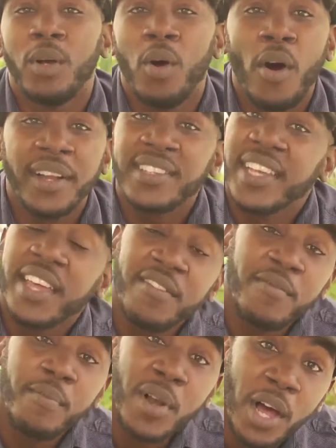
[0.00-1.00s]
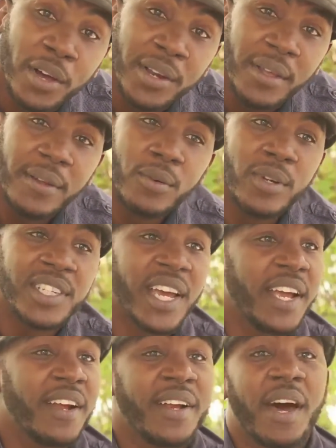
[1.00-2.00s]
going to give blood which
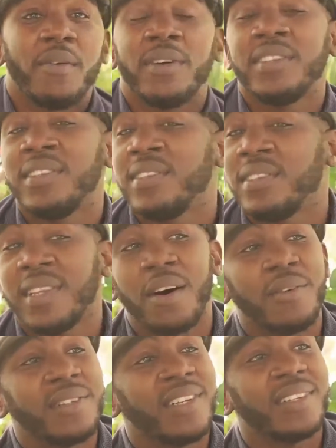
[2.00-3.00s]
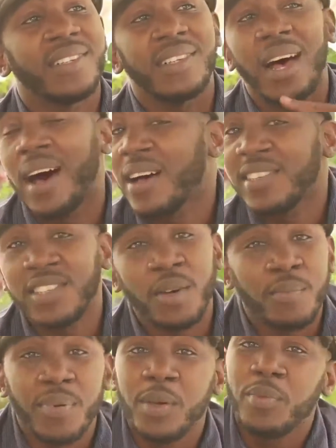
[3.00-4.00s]
i hear that was that was just
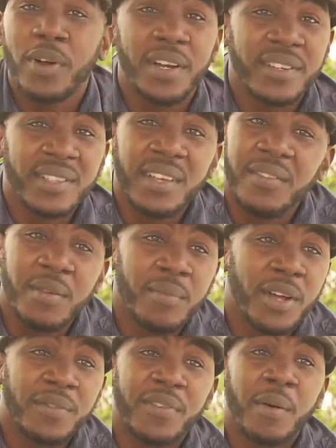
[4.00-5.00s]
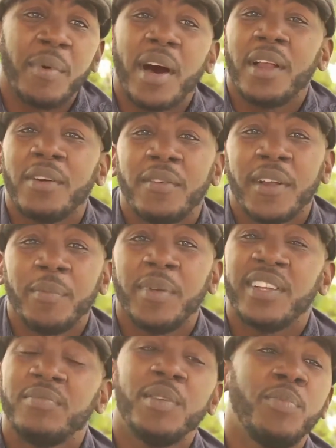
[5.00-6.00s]
awesome people were just giving blood from all over the
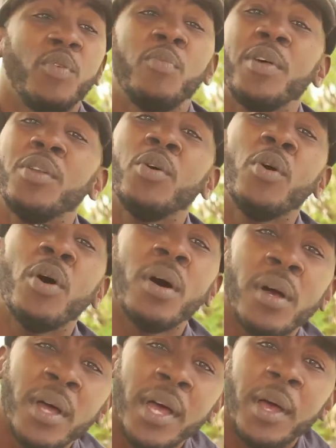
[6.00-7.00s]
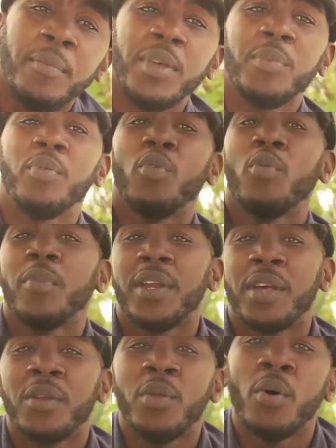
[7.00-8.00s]
place people who know people who may
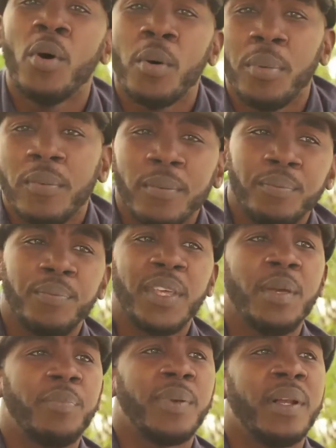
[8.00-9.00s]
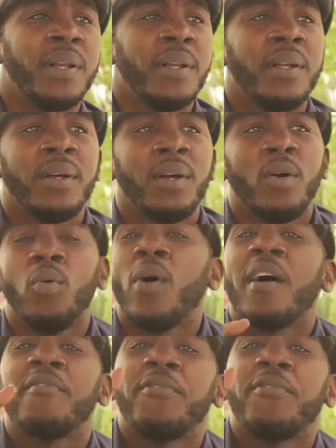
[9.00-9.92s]
not know people who have